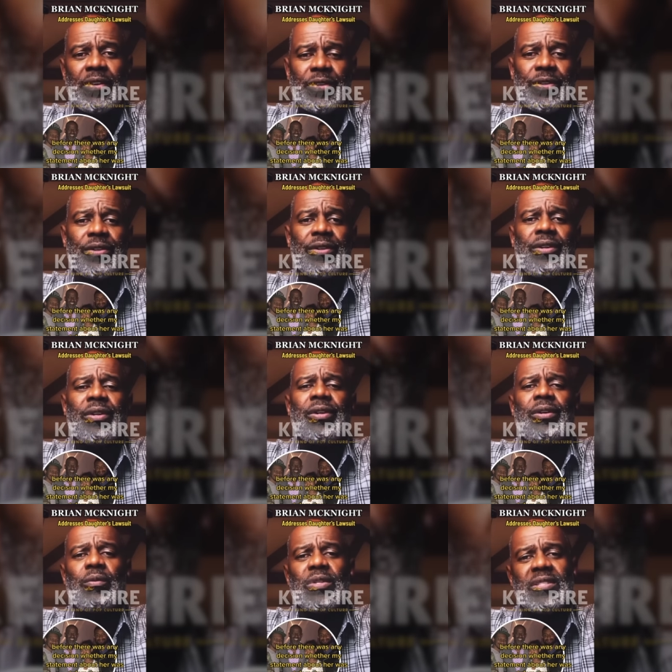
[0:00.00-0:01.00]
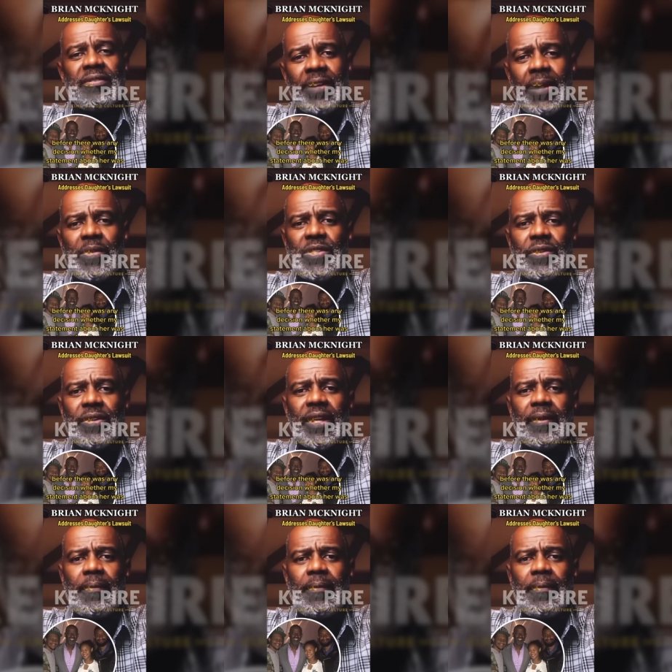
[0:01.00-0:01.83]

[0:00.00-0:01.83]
her was defamatory.